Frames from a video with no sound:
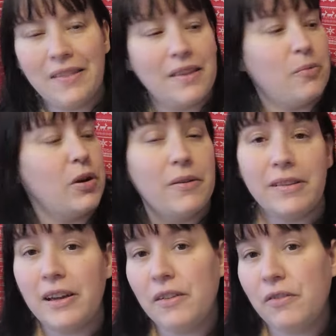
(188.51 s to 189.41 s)
And when I
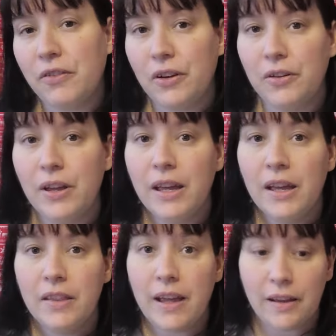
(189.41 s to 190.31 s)
was looking through
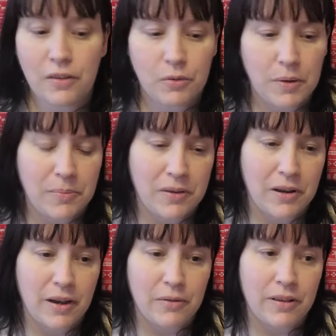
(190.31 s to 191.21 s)
the ASOS
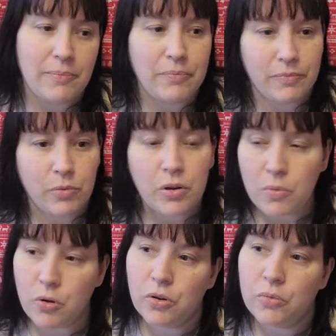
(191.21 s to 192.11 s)
website, I was like, what do I
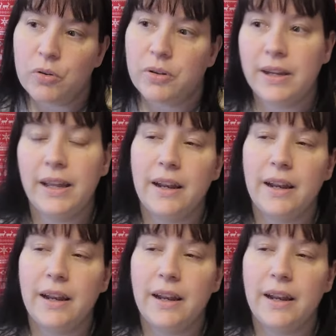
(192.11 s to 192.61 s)
want? What do I need?